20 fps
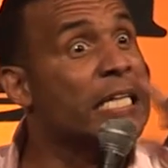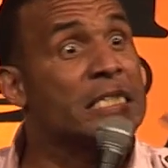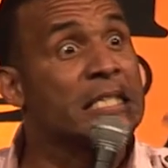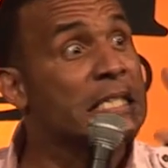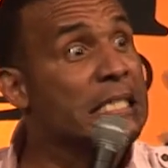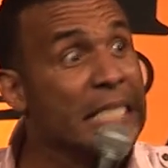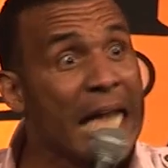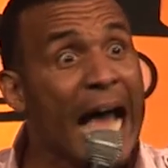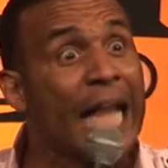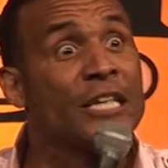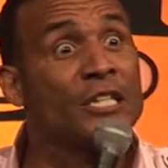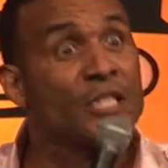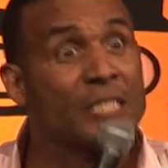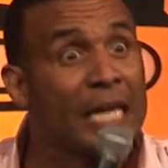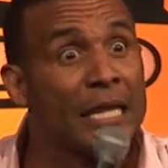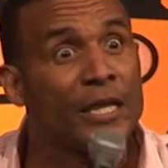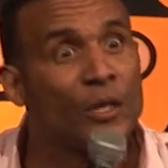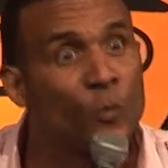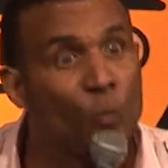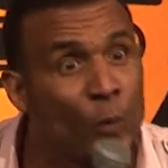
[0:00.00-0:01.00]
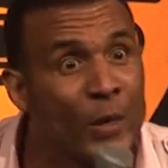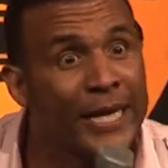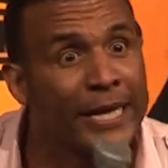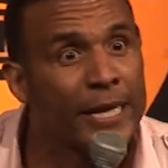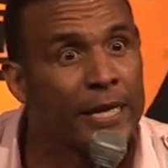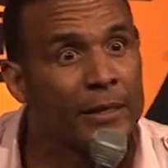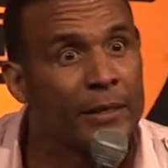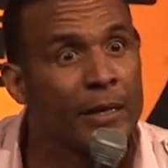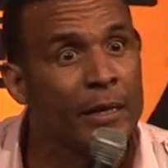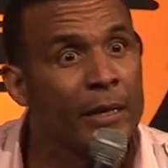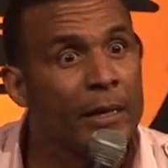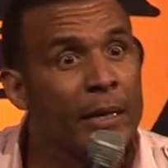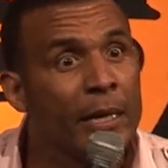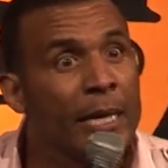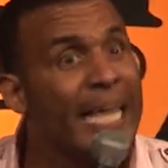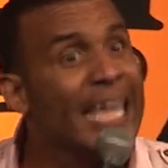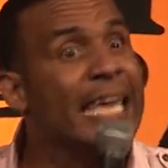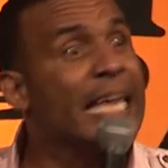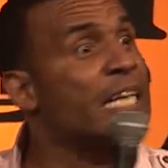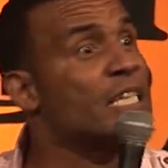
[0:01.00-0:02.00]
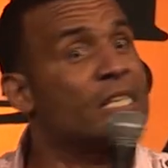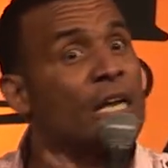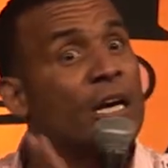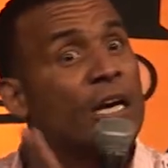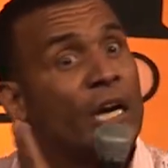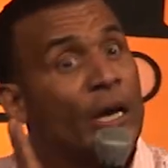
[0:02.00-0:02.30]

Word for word: He is not selling weed. He is